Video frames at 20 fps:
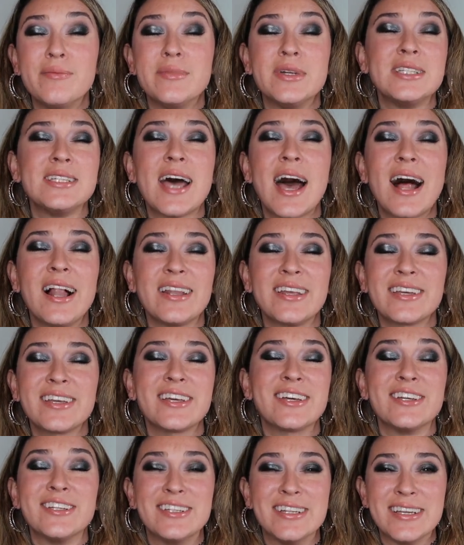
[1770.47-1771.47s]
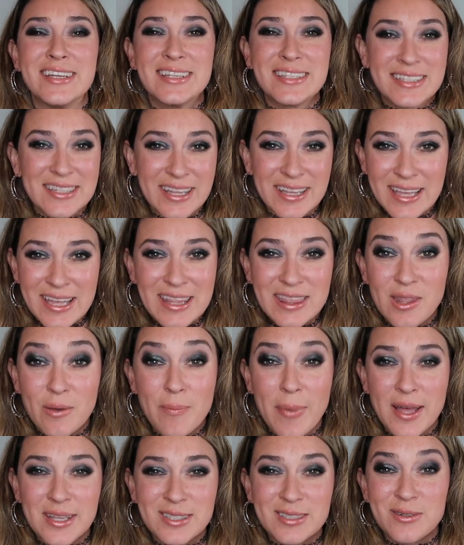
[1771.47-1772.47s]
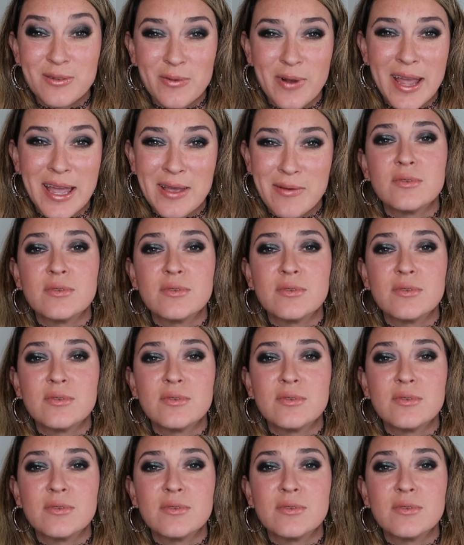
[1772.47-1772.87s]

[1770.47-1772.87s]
metallic goodness, like in the best way.